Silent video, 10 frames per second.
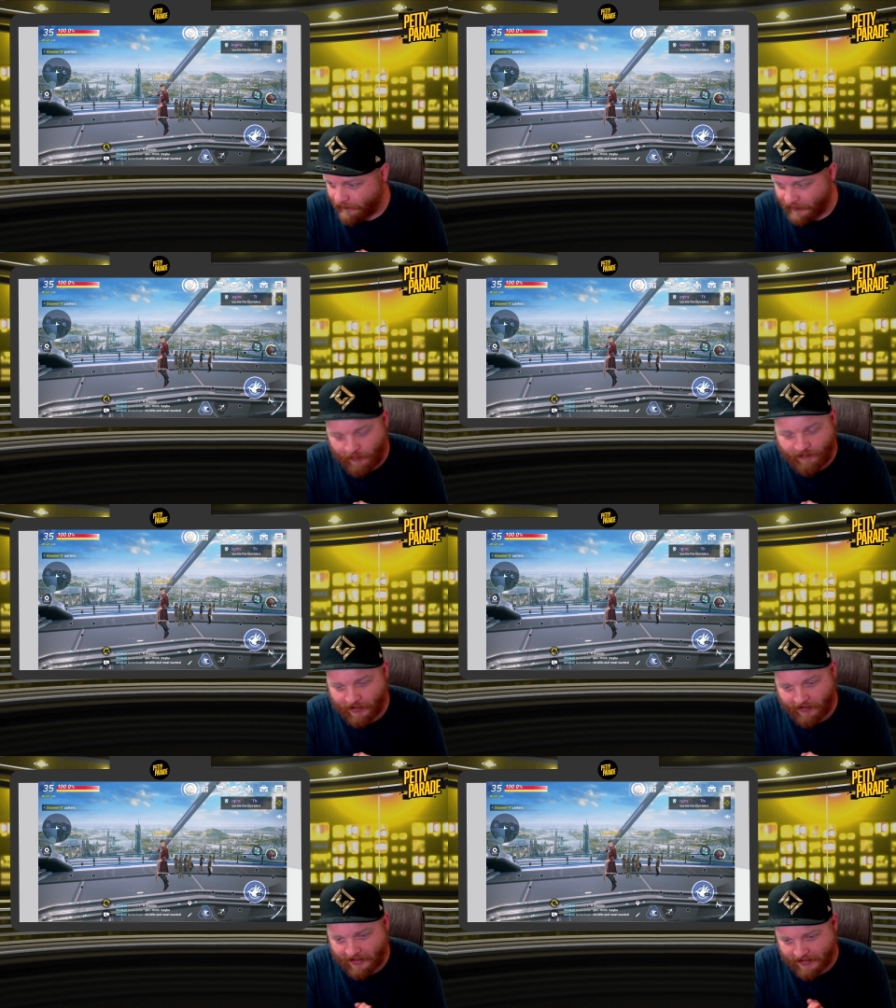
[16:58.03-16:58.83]
we
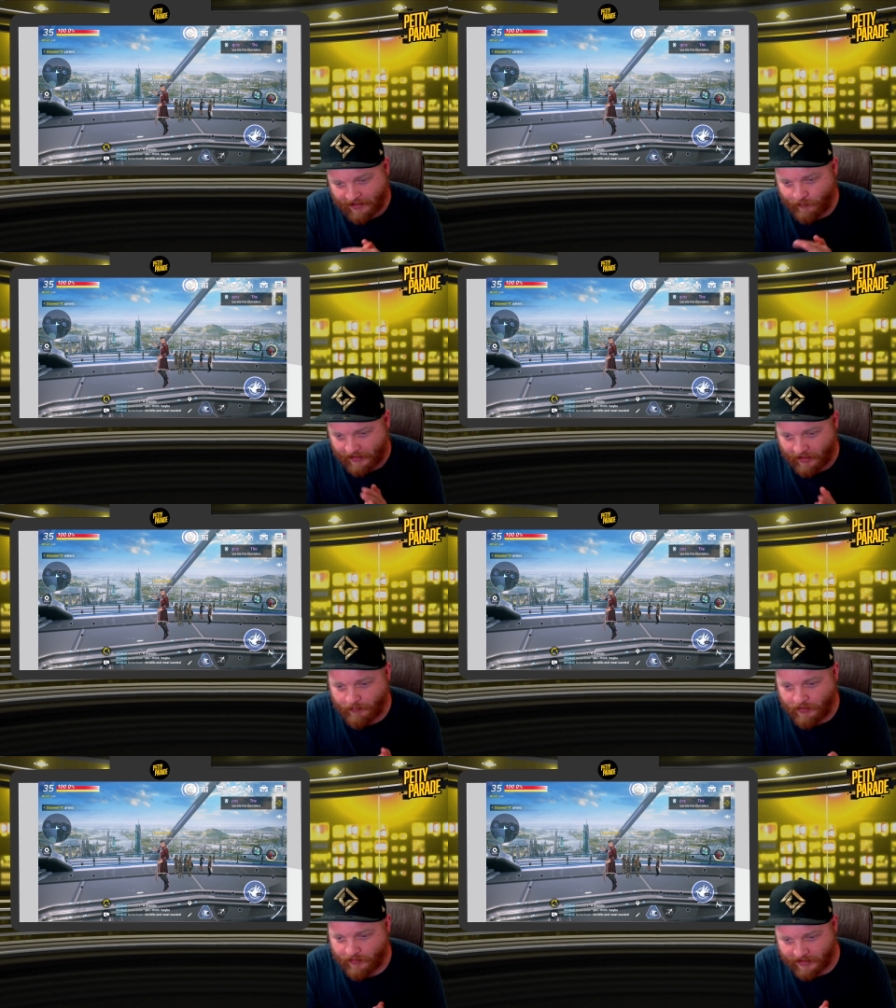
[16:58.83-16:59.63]
figure out something with the
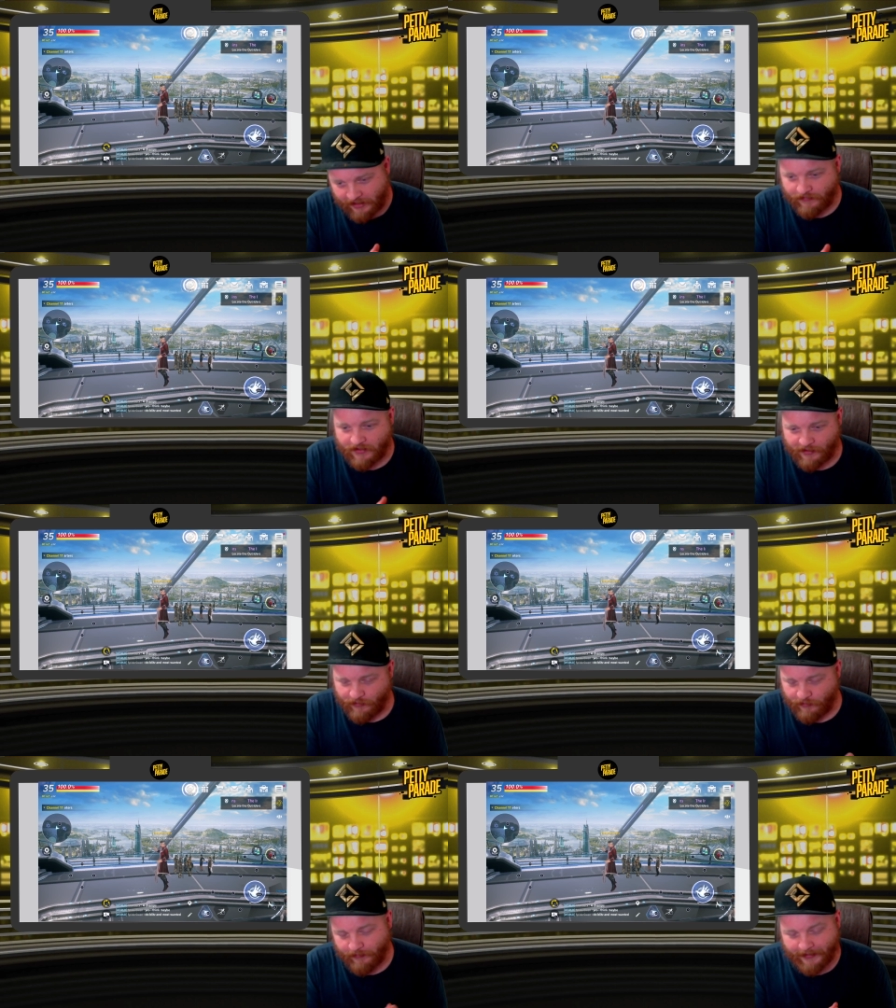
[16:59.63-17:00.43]
computer stuff
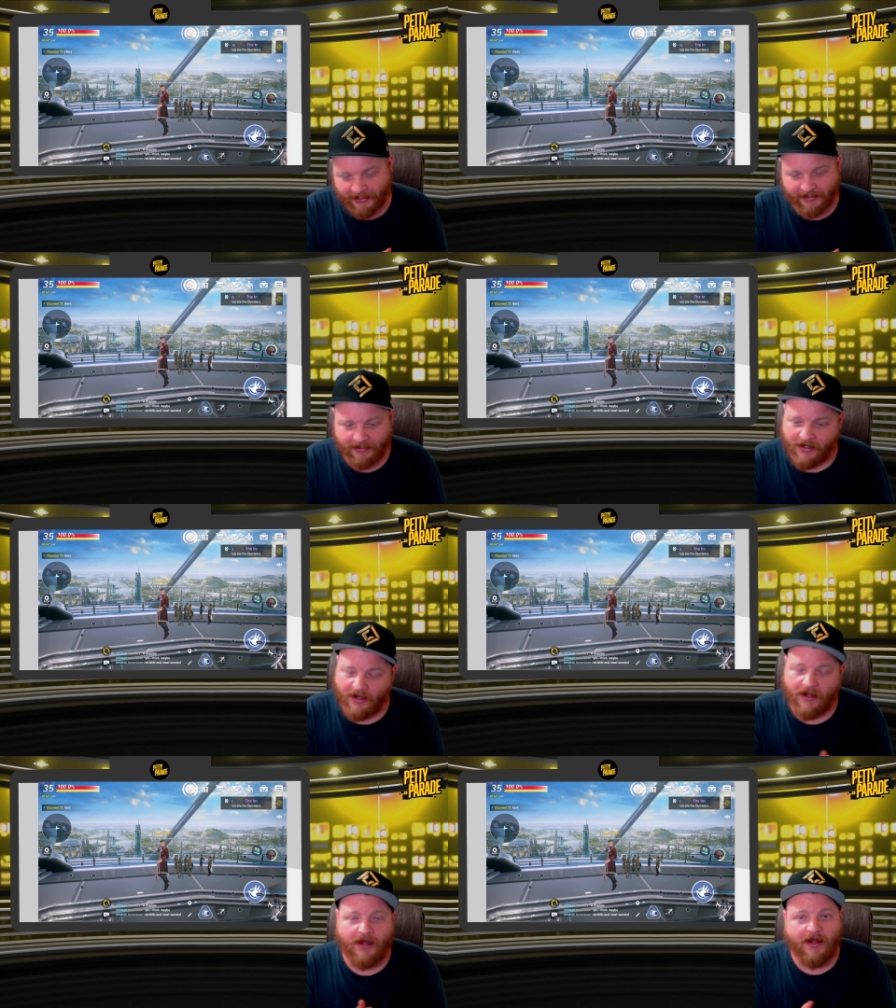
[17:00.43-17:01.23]
soon, but
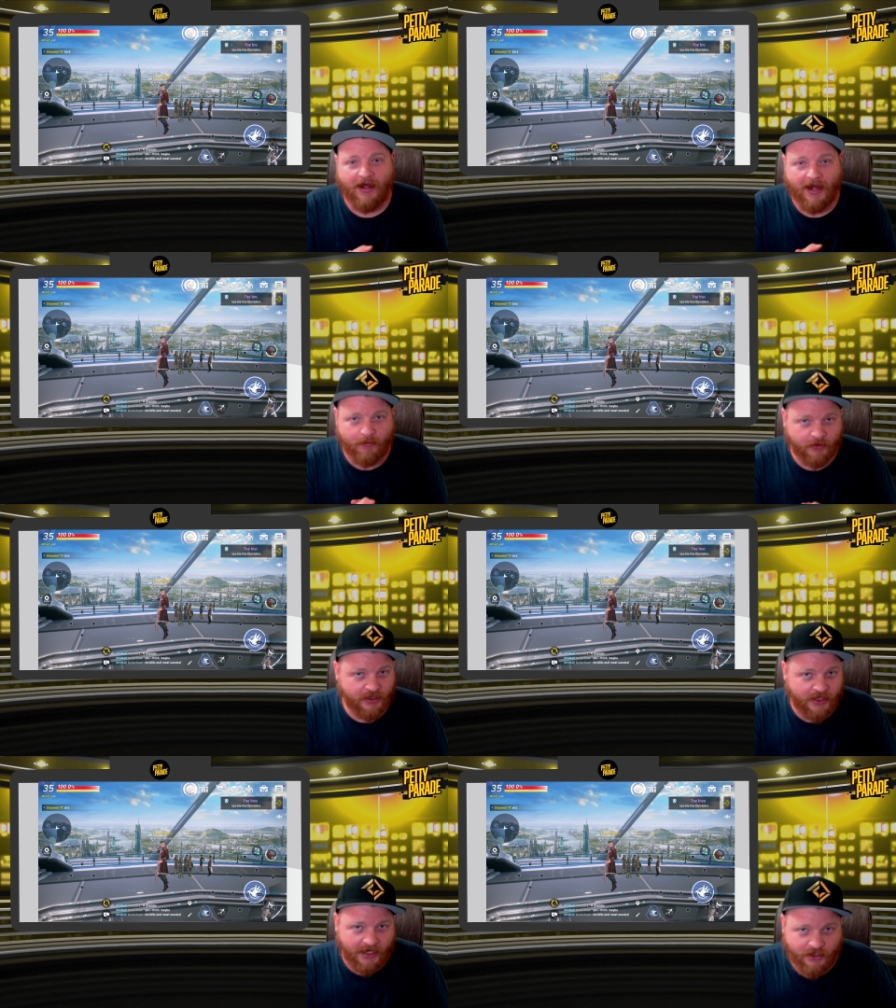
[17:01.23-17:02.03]
I
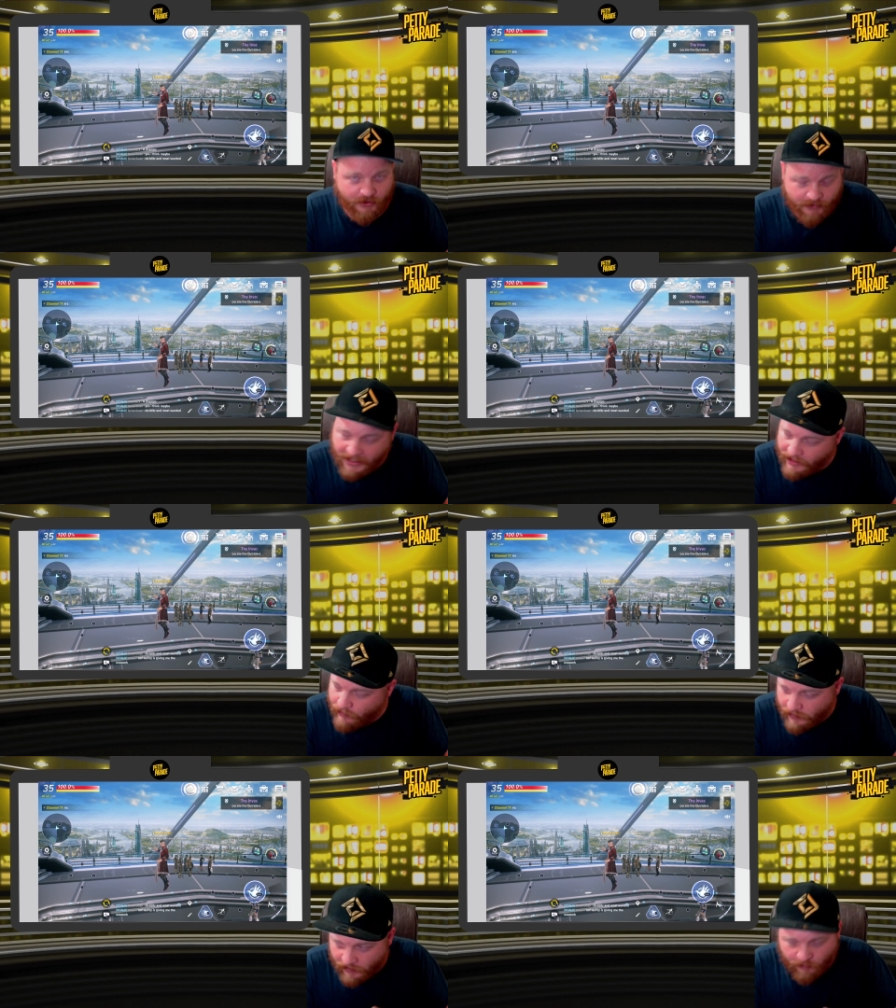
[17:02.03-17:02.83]
appreciate you. Thank you
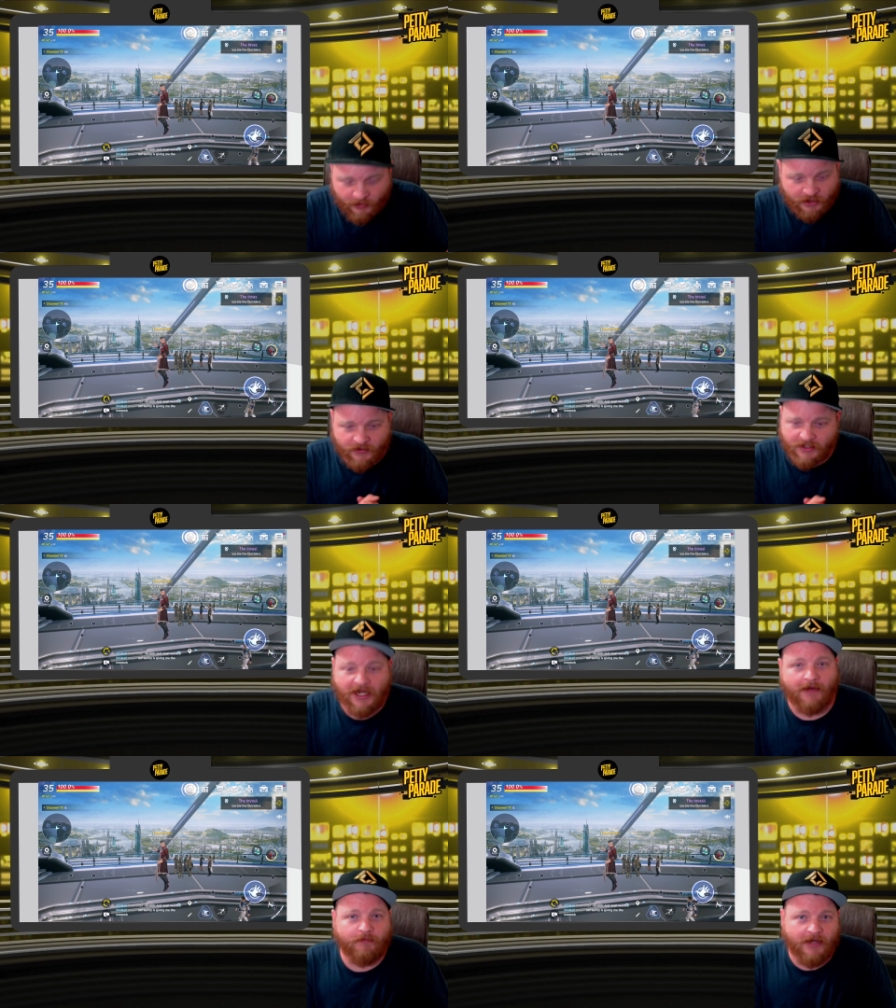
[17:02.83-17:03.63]
so much for
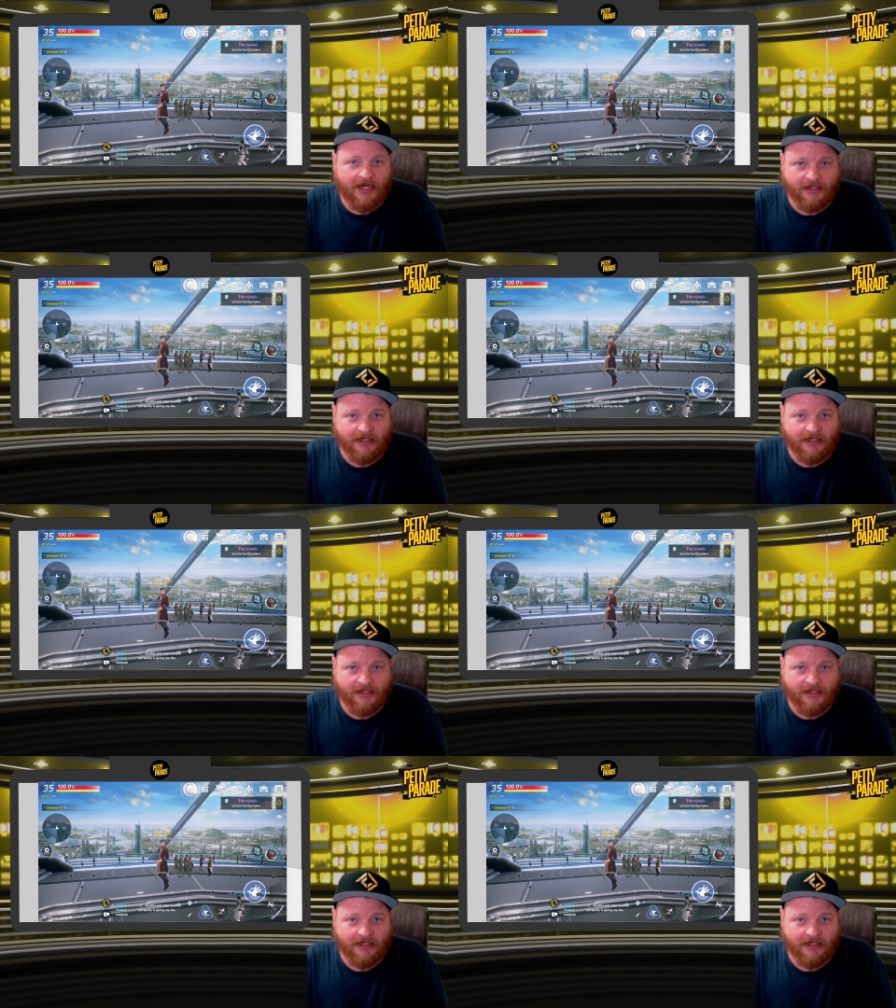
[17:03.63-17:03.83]
stopping by